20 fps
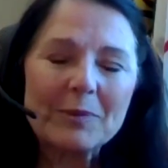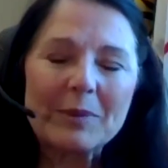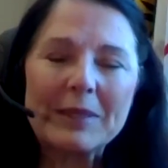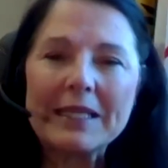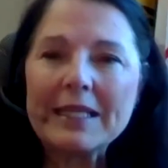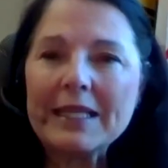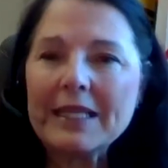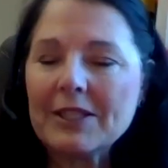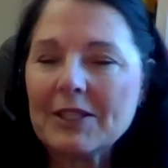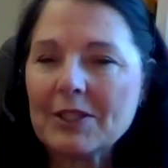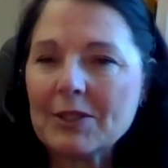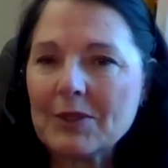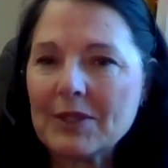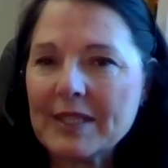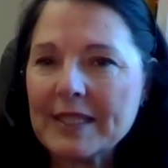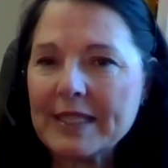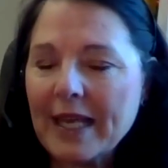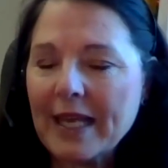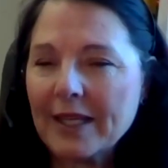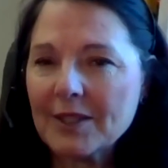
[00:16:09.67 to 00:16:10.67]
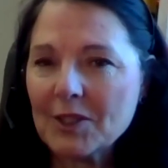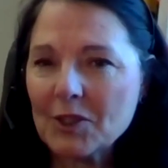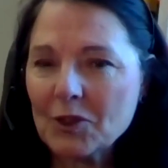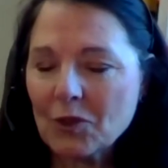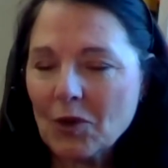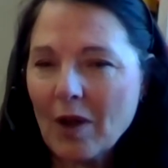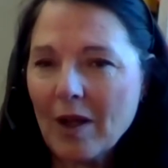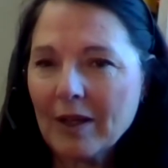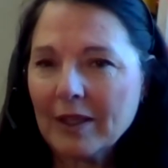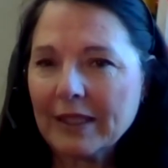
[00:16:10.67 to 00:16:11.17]
We need to stand
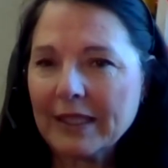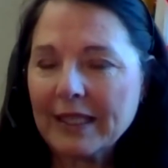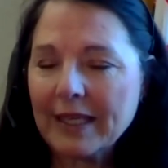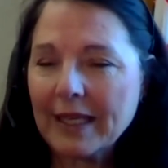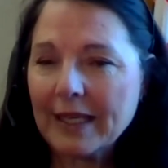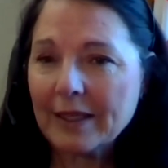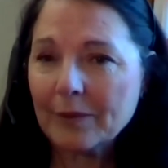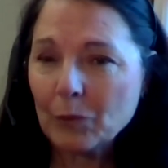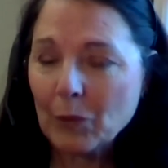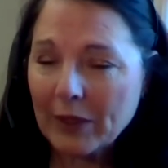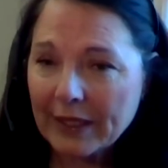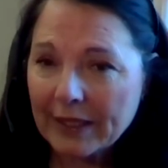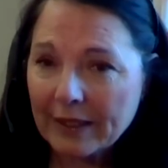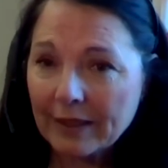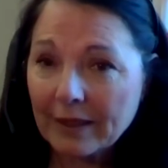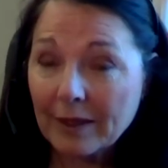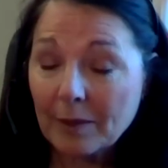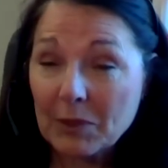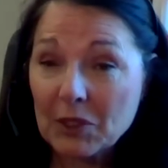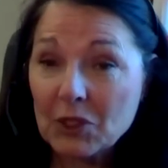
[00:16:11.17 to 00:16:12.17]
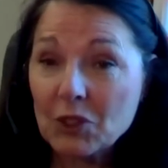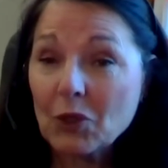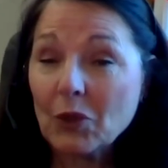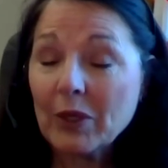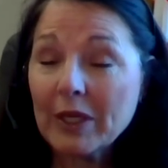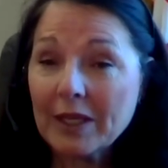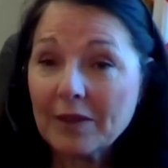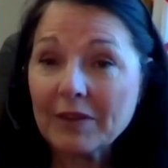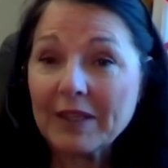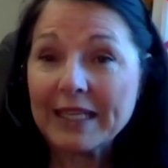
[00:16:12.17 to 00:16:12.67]
strongly. And when the
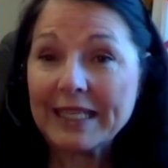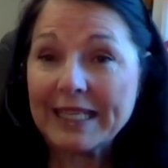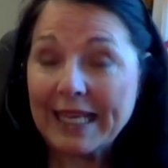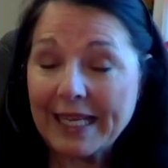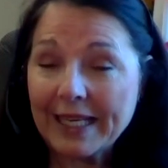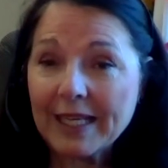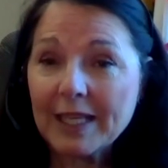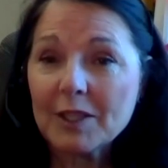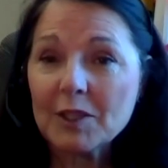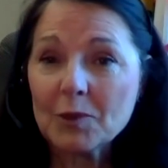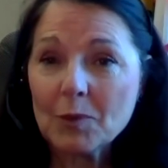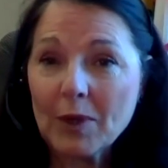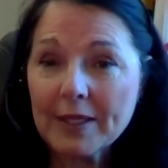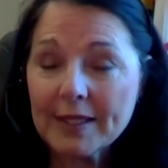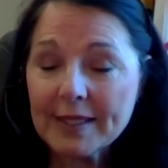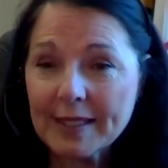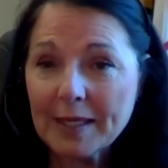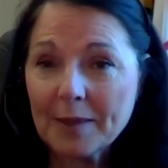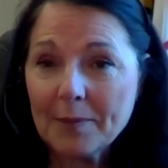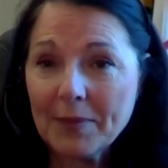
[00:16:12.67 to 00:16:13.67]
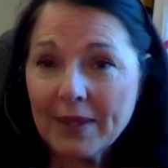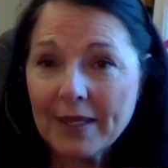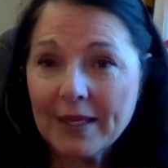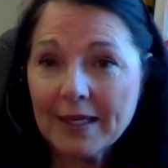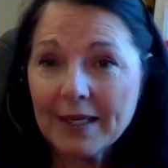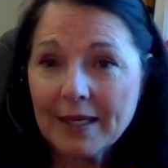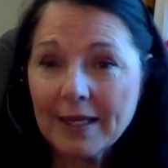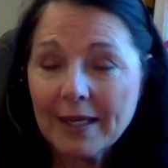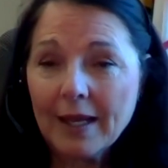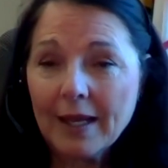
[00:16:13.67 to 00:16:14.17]
majority of Canadians want something,